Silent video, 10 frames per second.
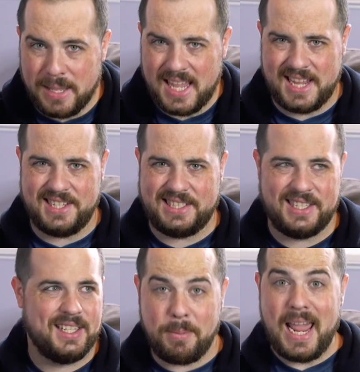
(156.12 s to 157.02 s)

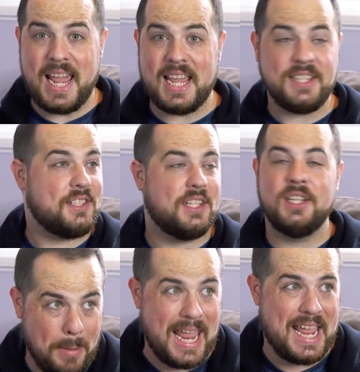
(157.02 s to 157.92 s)
Bees! Bees!
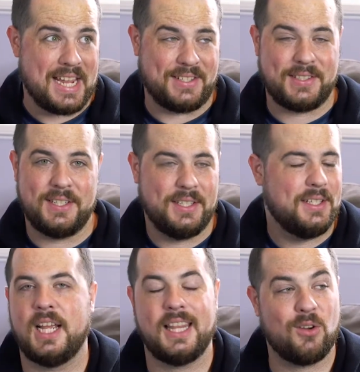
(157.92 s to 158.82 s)
Bees!
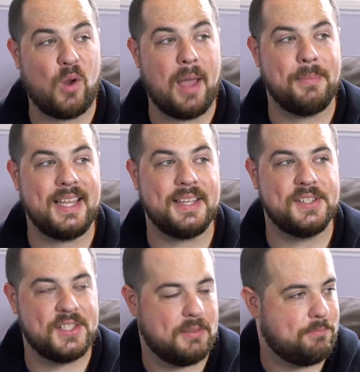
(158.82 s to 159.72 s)
I like raw
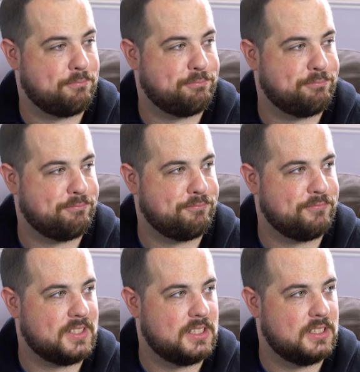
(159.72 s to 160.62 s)
bees.
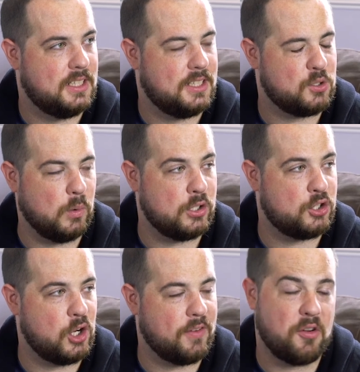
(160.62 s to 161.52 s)
It's the
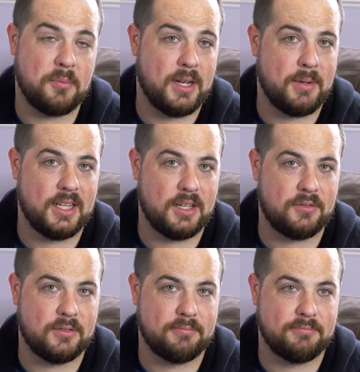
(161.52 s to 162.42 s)
worst joke I've ever made in my life.